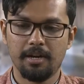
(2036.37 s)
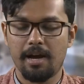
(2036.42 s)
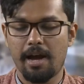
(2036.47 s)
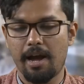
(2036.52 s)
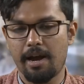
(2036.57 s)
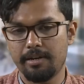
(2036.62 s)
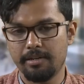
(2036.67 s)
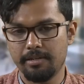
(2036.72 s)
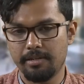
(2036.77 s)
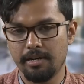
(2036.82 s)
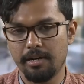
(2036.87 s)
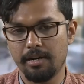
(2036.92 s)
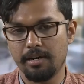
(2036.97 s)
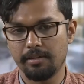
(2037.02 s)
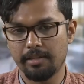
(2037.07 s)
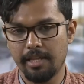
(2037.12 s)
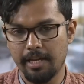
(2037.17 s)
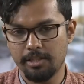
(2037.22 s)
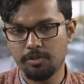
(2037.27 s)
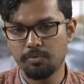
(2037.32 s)
and
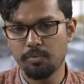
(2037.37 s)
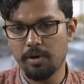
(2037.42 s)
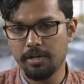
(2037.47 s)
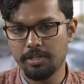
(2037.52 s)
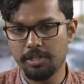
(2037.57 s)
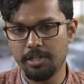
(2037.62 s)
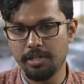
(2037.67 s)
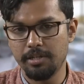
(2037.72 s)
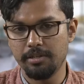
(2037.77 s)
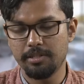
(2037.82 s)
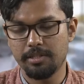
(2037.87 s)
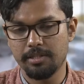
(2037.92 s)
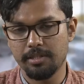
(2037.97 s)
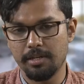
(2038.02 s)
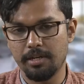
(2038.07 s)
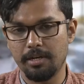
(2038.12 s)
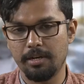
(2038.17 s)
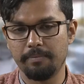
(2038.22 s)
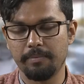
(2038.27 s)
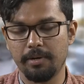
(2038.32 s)
uh, that's what he's
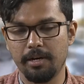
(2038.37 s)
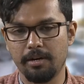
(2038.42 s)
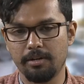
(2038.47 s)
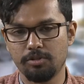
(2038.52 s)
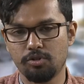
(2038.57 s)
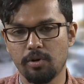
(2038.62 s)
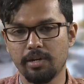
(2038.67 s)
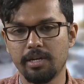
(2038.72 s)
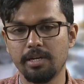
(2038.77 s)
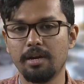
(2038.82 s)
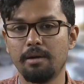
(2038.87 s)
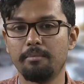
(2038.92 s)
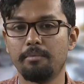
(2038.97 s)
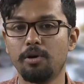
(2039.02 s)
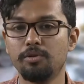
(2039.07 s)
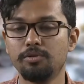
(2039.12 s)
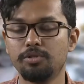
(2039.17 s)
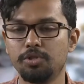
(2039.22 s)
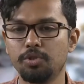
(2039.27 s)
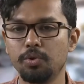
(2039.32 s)
uh, uh, talking about.